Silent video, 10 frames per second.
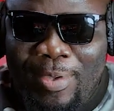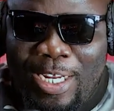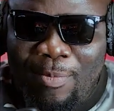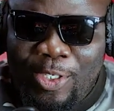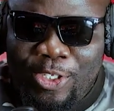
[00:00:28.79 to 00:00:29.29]
My
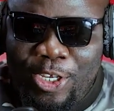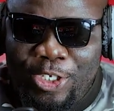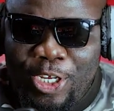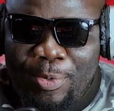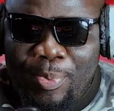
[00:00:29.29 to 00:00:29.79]
name is
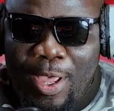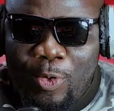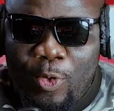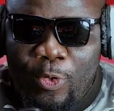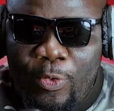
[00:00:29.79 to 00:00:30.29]
DJ
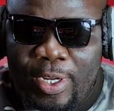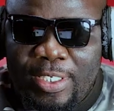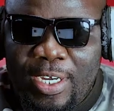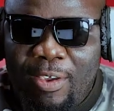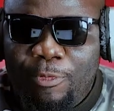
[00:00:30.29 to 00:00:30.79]
Paco
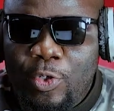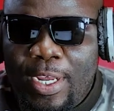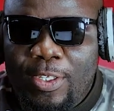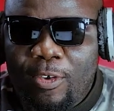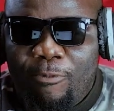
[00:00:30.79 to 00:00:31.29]
Rich. And if
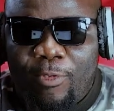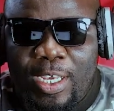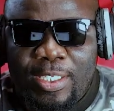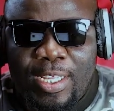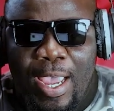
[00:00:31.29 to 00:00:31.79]
today is your
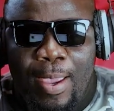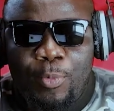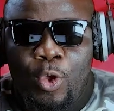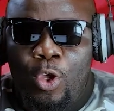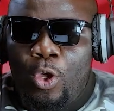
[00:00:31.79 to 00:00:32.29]
first
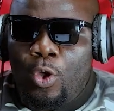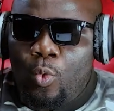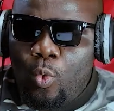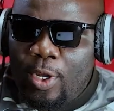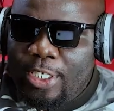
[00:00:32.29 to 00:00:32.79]
time
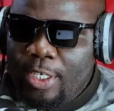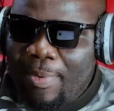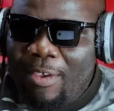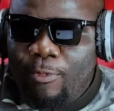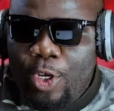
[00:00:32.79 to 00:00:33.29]
watching
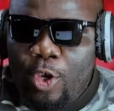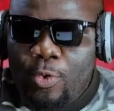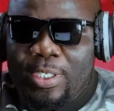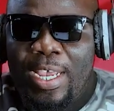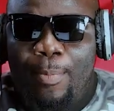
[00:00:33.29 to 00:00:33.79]
my
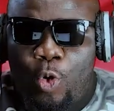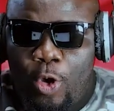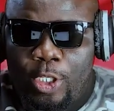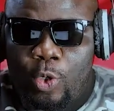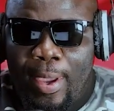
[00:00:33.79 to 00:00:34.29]
videos here, I'm
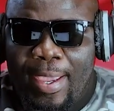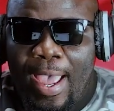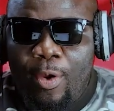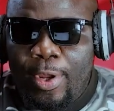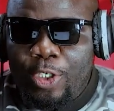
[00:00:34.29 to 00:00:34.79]
going to
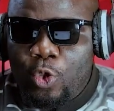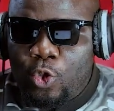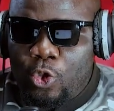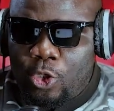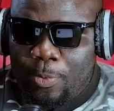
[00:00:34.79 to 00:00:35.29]
encourage you
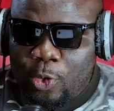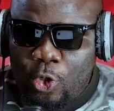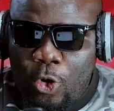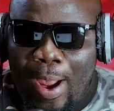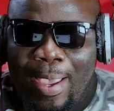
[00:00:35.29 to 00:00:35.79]
to
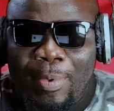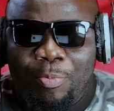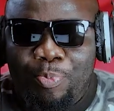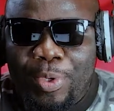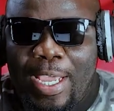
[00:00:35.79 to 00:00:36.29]
subscribe
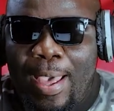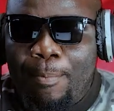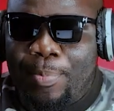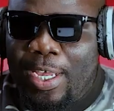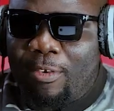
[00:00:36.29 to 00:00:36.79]
and
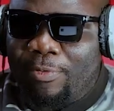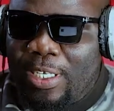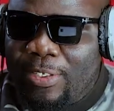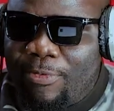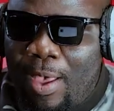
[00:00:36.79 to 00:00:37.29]
become part of
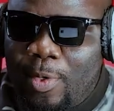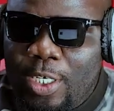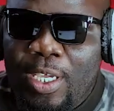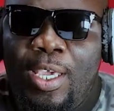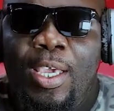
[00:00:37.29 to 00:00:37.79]
this
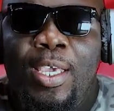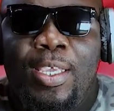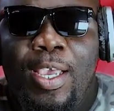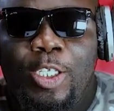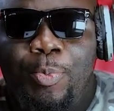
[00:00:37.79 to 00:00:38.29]
family.
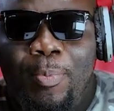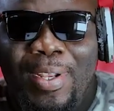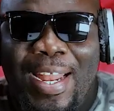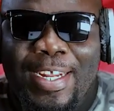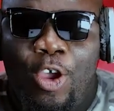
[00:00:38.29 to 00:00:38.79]
Yes,
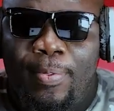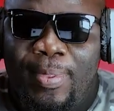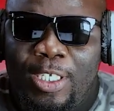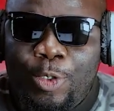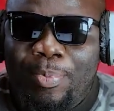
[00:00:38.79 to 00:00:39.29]
popularly on
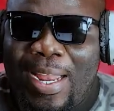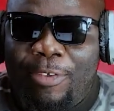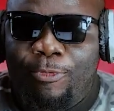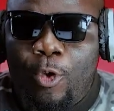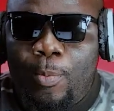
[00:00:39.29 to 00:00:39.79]
this
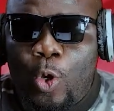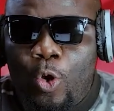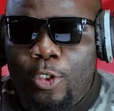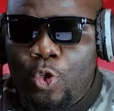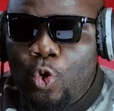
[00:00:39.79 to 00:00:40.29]
platform
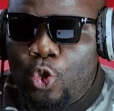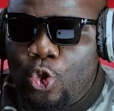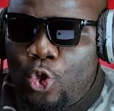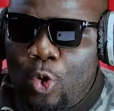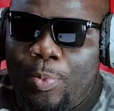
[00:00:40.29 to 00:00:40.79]
called
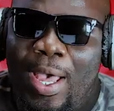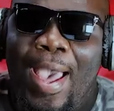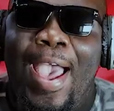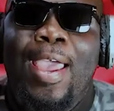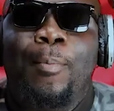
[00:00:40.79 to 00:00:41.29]
YouTube,
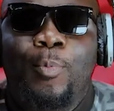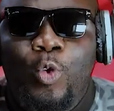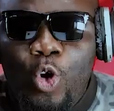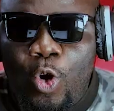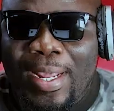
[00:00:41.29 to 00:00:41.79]
I
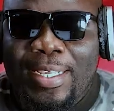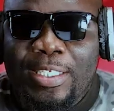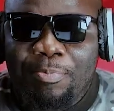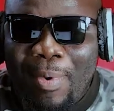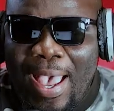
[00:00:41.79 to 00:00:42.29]
am known
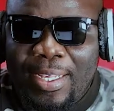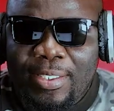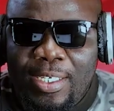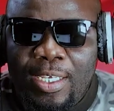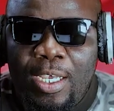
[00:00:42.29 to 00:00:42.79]
as
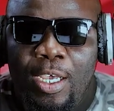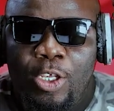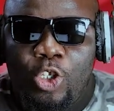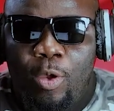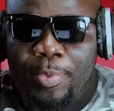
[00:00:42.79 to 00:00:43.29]
Mazi.
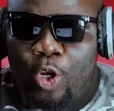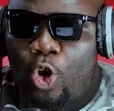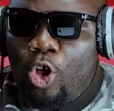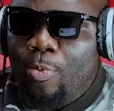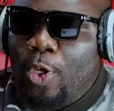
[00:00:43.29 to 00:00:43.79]
Some they
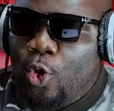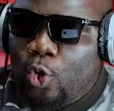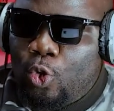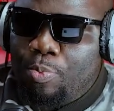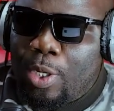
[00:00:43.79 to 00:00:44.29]
call me
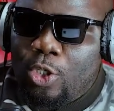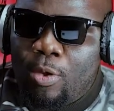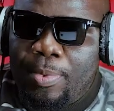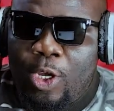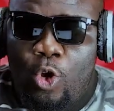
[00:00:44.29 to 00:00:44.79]
Otumba.
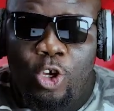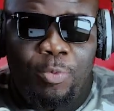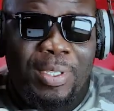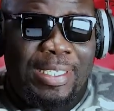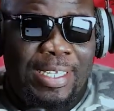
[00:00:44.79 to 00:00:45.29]
Some they call
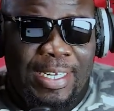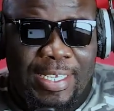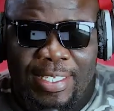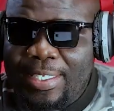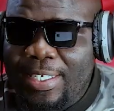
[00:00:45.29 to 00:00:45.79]
me
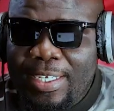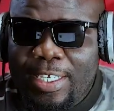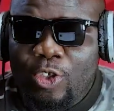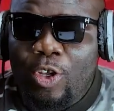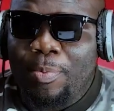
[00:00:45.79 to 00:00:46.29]

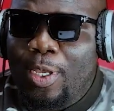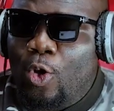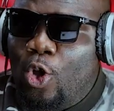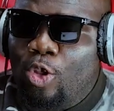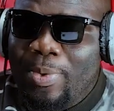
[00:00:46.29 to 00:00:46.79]
Siriki. Some they
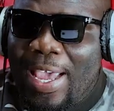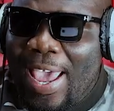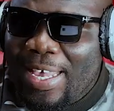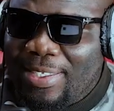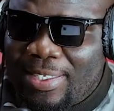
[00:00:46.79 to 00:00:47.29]
call me
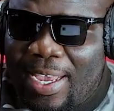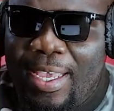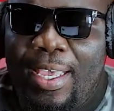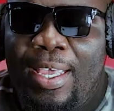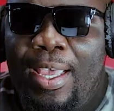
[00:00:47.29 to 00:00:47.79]
Eze.
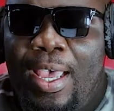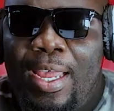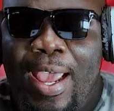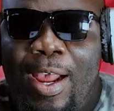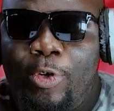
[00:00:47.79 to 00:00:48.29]

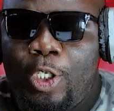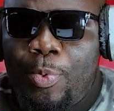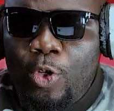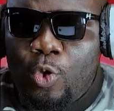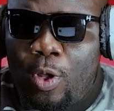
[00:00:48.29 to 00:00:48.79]
And I
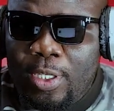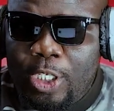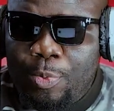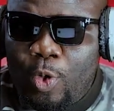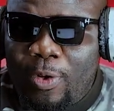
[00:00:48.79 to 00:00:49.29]
respond to all
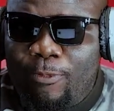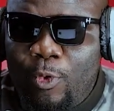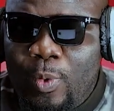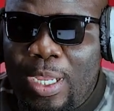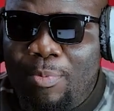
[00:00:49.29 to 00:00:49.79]
these
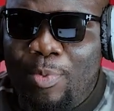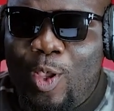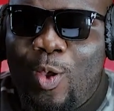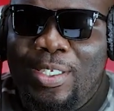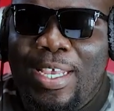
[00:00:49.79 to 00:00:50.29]
beautiful names
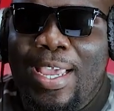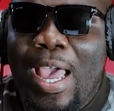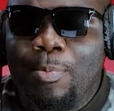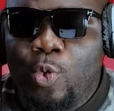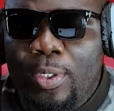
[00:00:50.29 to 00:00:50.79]
because it
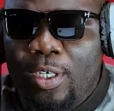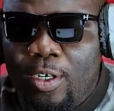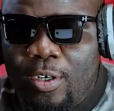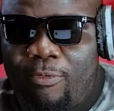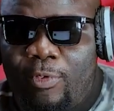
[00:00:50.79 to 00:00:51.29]
comes with a
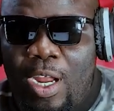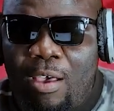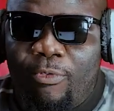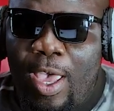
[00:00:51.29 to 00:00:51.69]
lot of love.